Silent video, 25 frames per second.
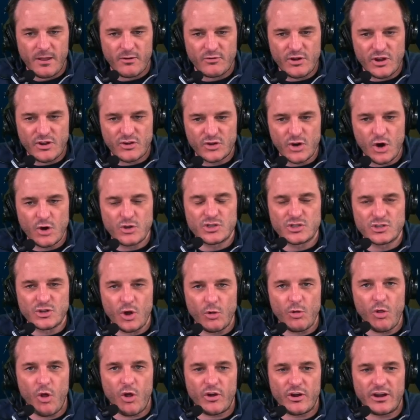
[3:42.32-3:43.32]
recruits no
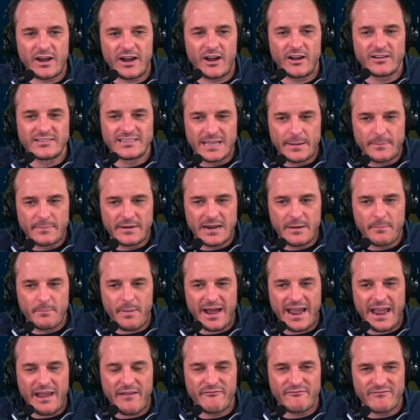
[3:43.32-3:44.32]
longer are limited
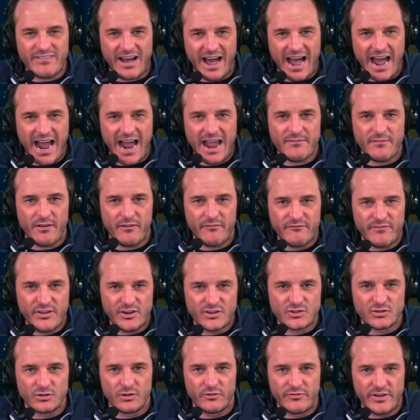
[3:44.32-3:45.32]
by five
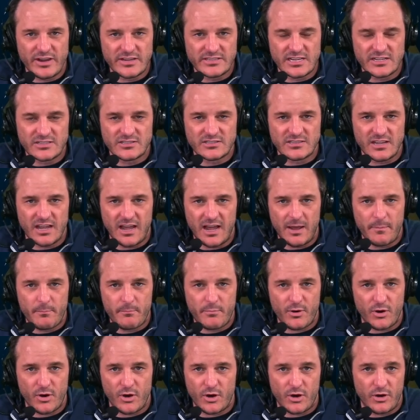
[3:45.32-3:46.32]
official visits
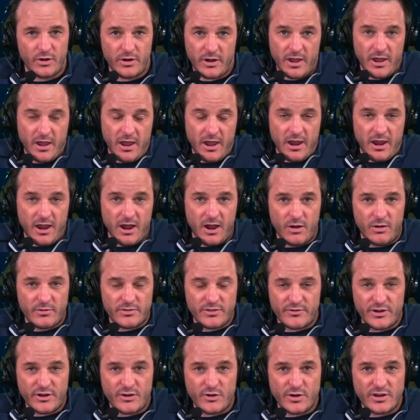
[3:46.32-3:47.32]
per
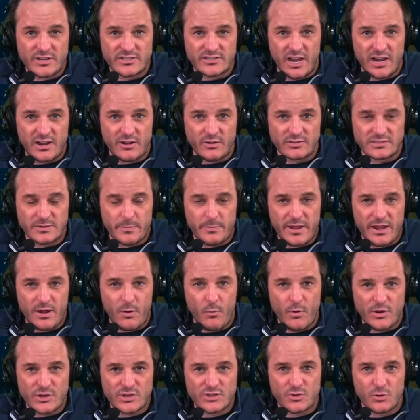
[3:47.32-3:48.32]
the recruiting cycle to pick
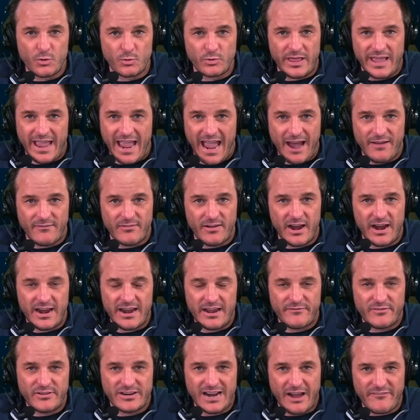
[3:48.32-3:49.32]
which school they have. All right,
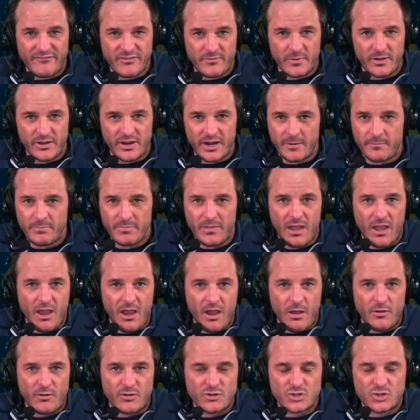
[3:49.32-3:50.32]
if you're not familiar,
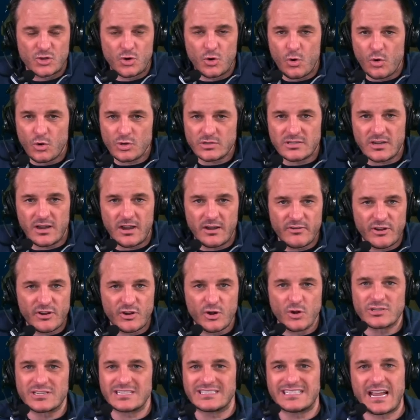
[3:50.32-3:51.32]

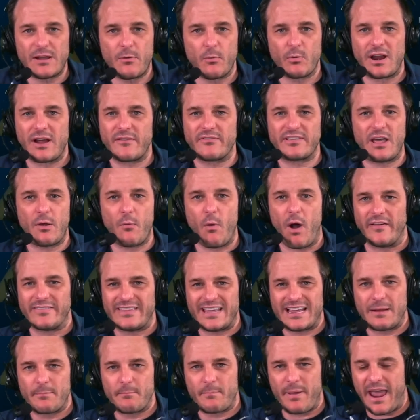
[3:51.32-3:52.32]
recruits can take whatever they want.
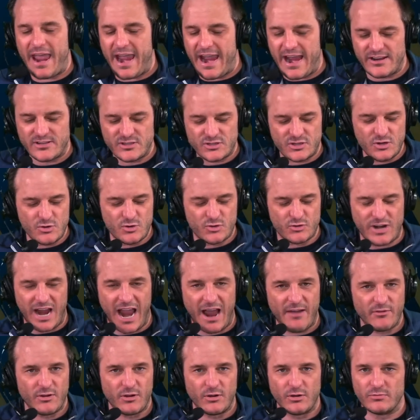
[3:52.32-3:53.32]
They can pay to
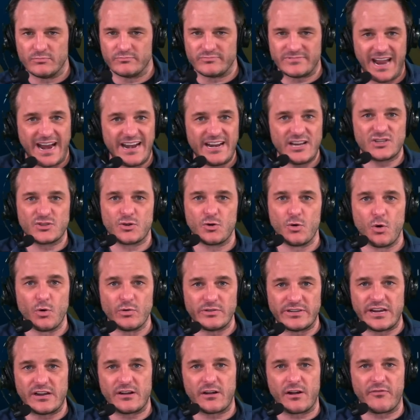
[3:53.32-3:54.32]
travel to any school
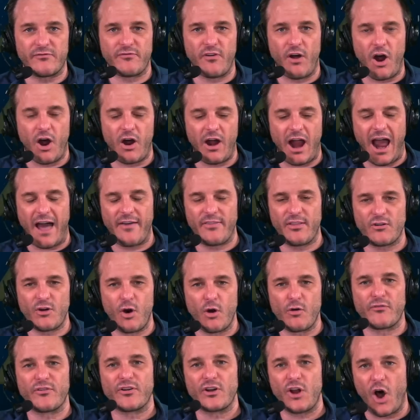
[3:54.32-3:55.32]
near or far on their
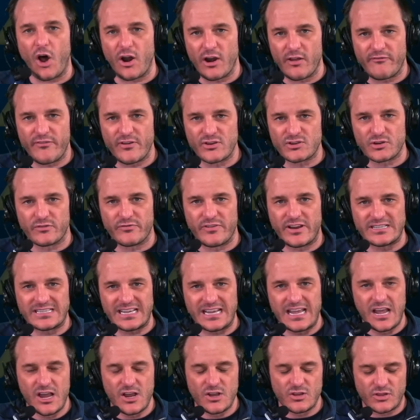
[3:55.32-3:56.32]
own for an unofficial
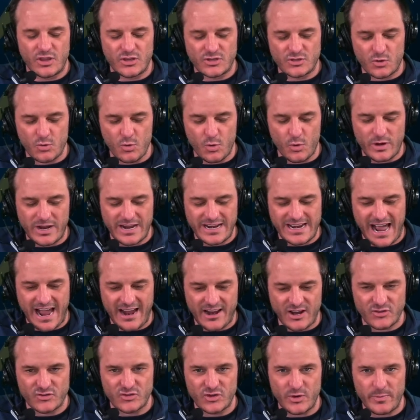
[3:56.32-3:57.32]
visit. The school
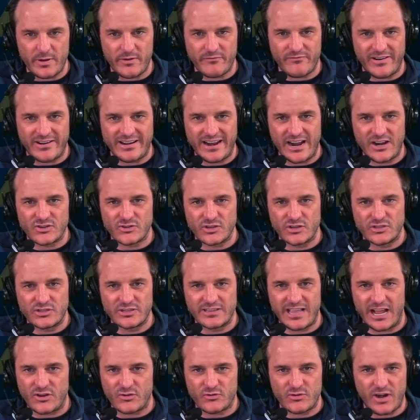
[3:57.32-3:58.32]
cannot contribute financially to
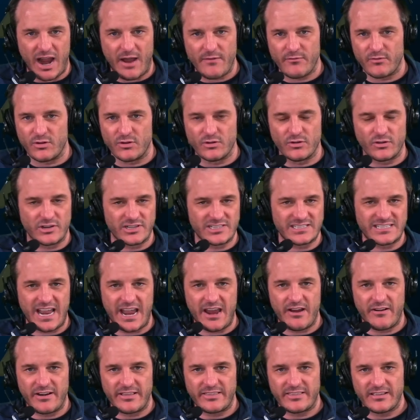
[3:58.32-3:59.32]
that travel or
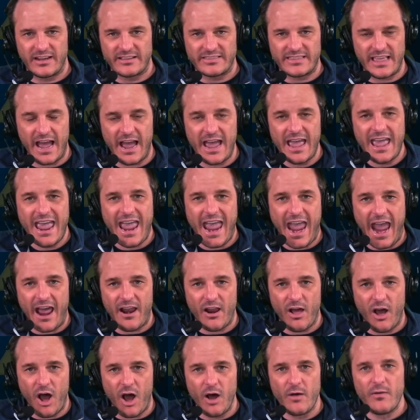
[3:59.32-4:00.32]
stay or anything like that at
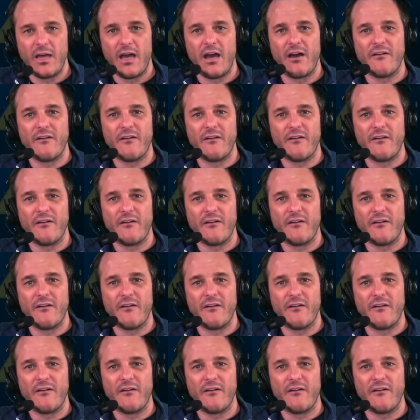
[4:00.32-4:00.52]
all.